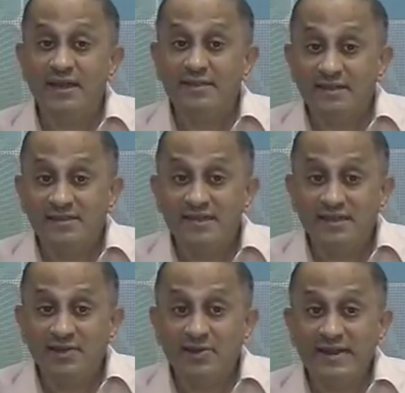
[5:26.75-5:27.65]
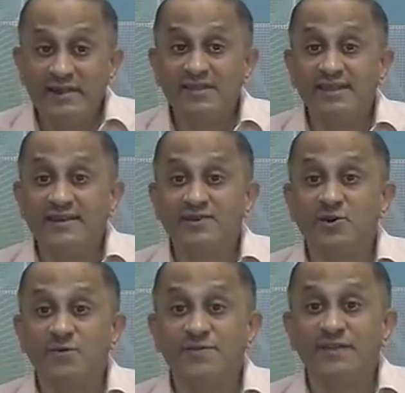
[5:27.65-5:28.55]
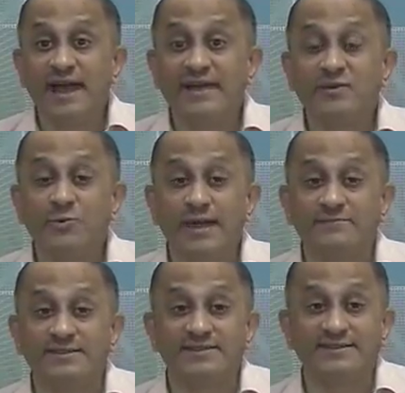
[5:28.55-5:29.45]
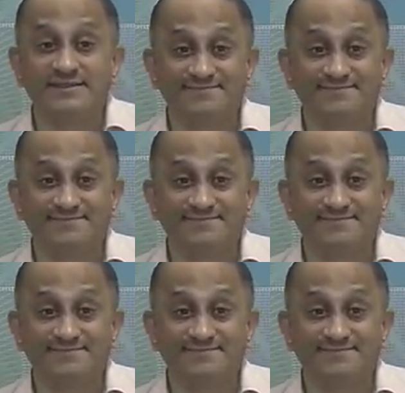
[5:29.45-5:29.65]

this discrete set of sine waves